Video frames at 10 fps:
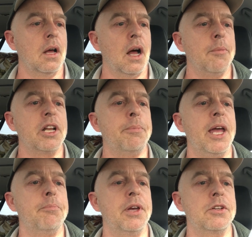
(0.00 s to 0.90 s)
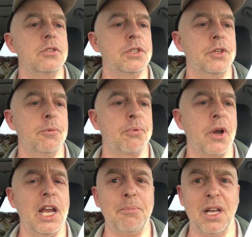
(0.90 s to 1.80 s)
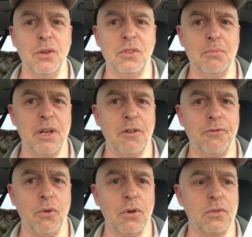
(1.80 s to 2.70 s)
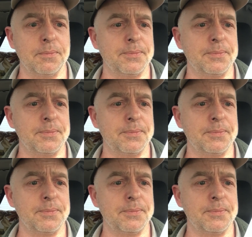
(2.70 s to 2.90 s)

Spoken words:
I'm going to paint pictures in your brain by using metaphors.